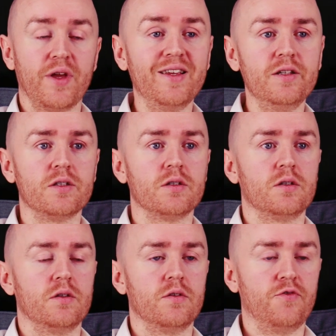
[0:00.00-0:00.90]
is
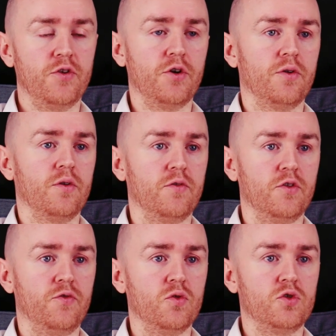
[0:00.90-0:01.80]
fear of
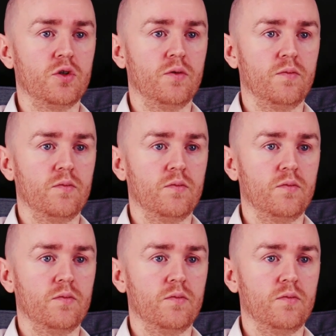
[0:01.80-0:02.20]
the future.